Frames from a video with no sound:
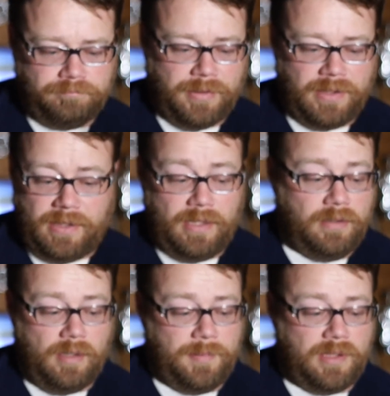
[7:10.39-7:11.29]
But
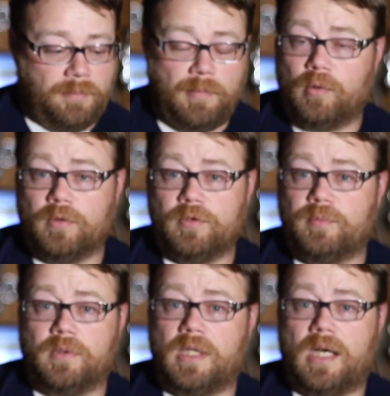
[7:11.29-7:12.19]
yeah, I mean, the motors
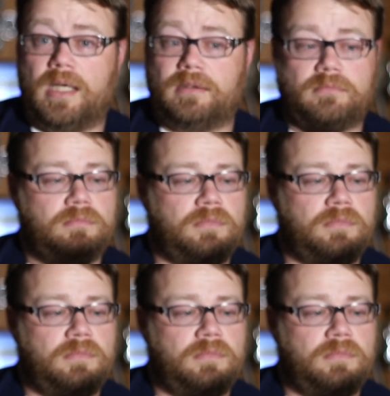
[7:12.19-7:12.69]
weren't hot.